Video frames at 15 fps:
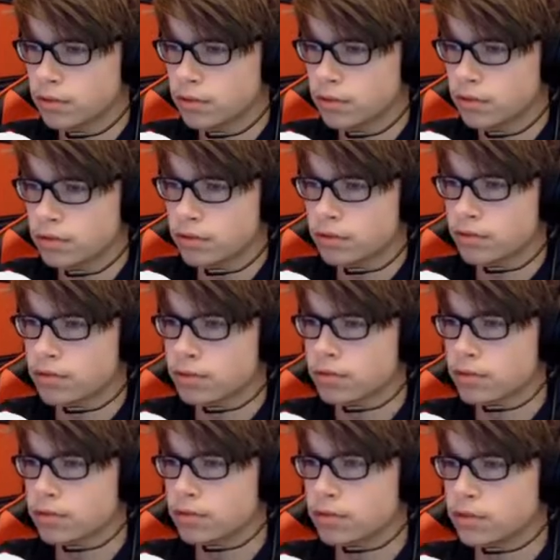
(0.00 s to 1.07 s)

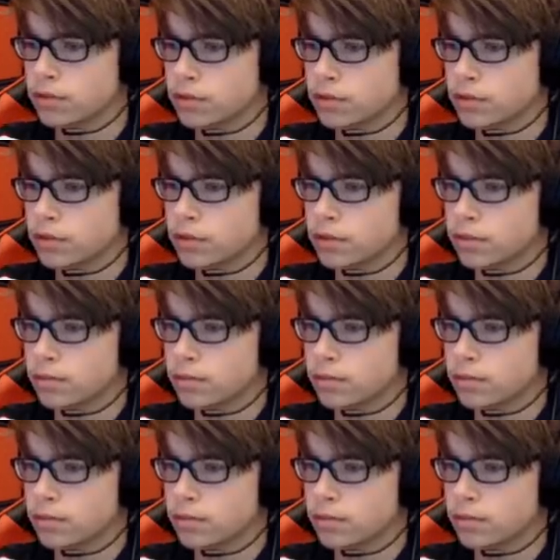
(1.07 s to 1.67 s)
(no one is talking)